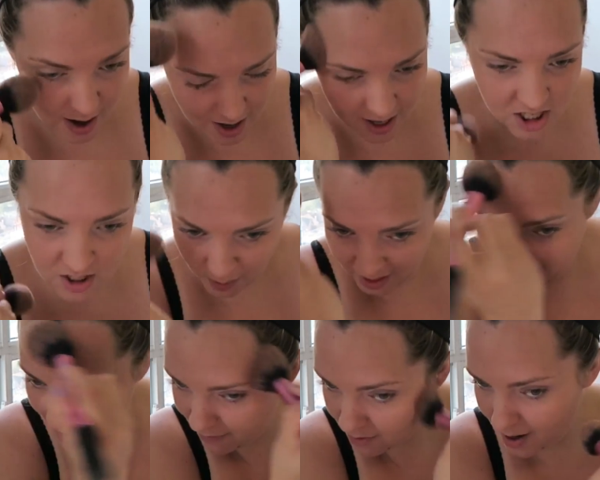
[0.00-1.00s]
And I just put
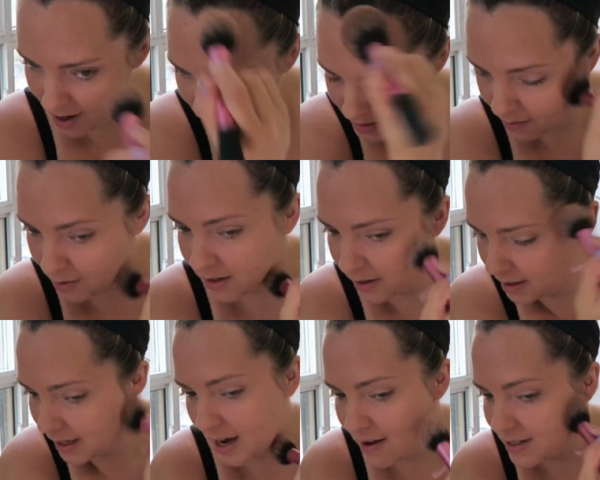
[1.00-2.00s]
it everywhere because I want to look
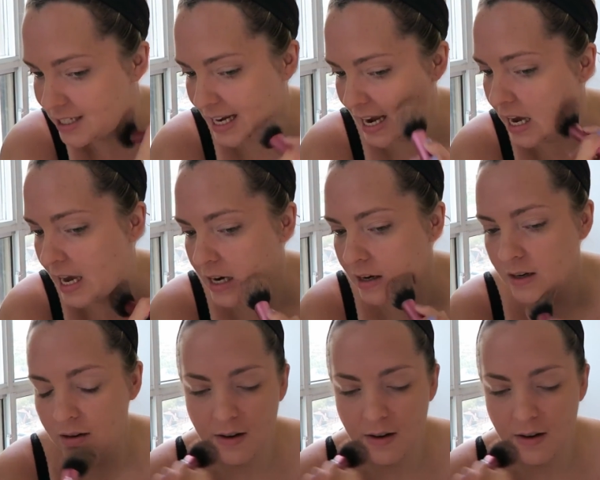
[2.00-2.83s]
like I have a tan.